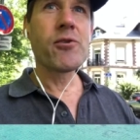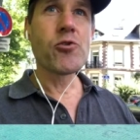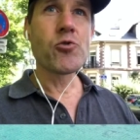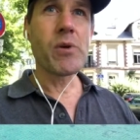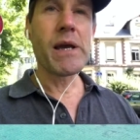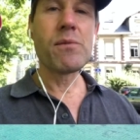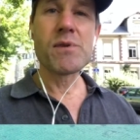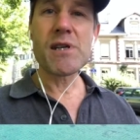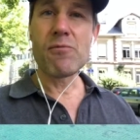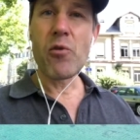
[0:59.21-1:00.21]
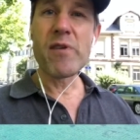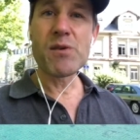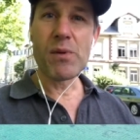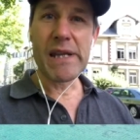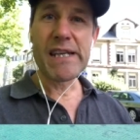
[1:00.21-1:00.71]
their dreams of moving to
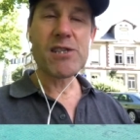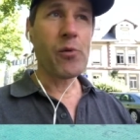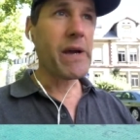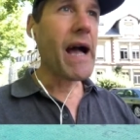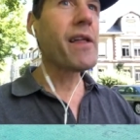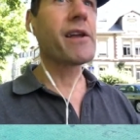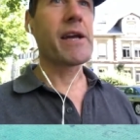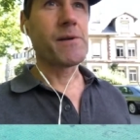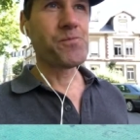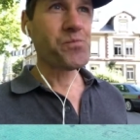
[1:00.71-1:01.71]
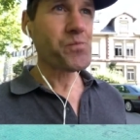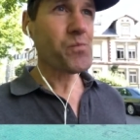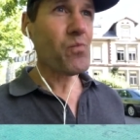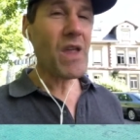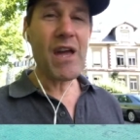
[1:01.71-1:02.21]
Belize a reality.
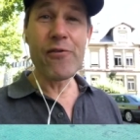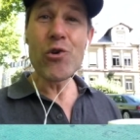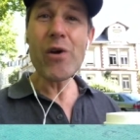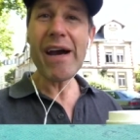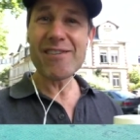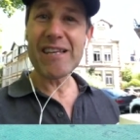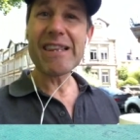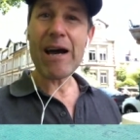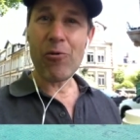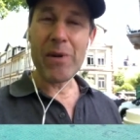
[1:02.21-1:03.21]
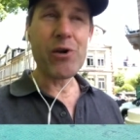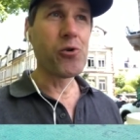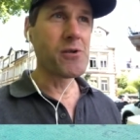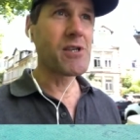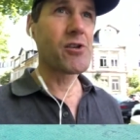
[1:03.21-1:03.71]
If you guys think that would be cool to